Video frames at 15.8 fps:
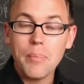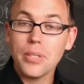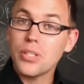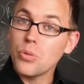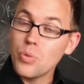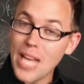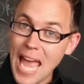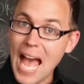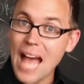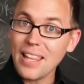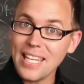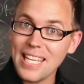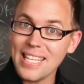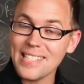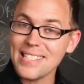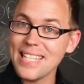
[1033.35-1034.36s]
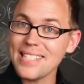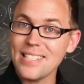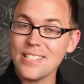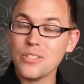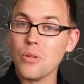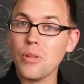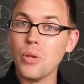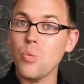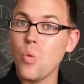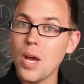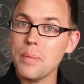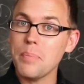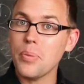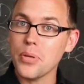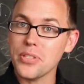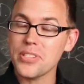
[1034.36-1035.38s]
But the reality is this is only
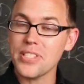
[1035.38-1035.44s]
1%.